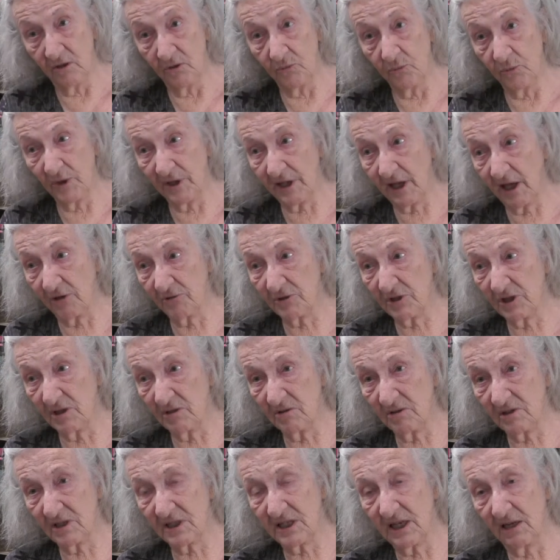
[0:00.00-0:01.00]
without
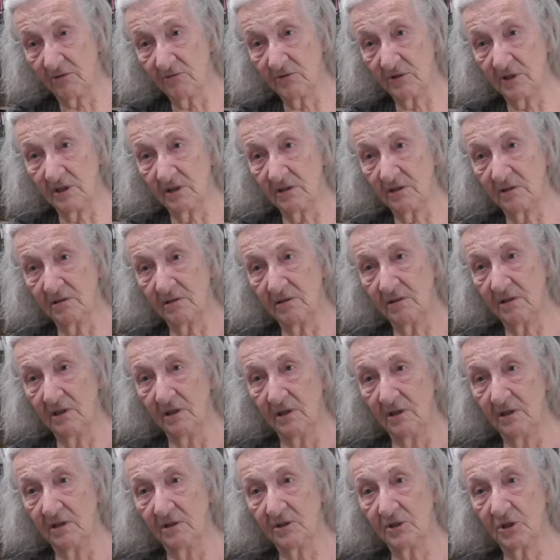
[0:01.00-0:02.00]
it sounding
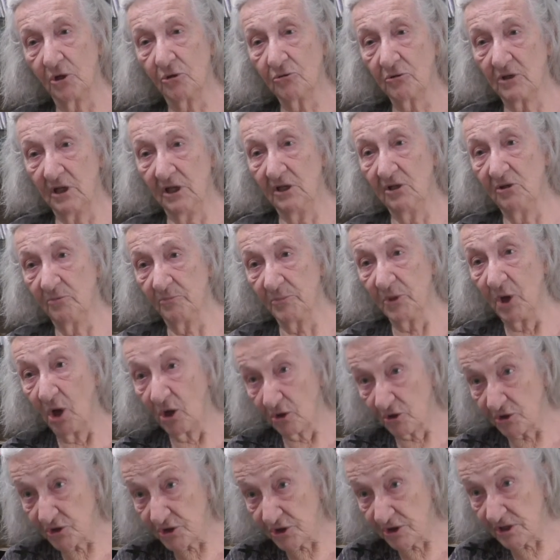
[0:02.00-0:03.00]
totally
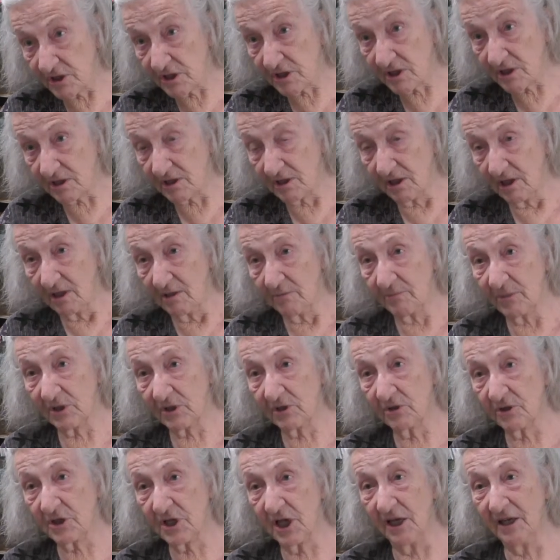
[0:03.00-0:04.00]
obnoxious,
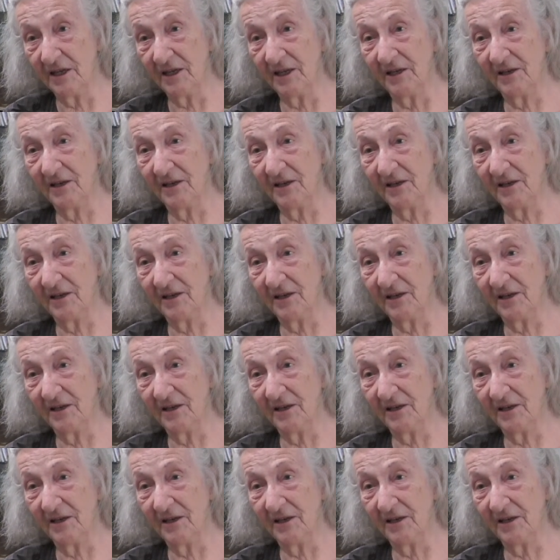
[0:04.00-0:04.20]
because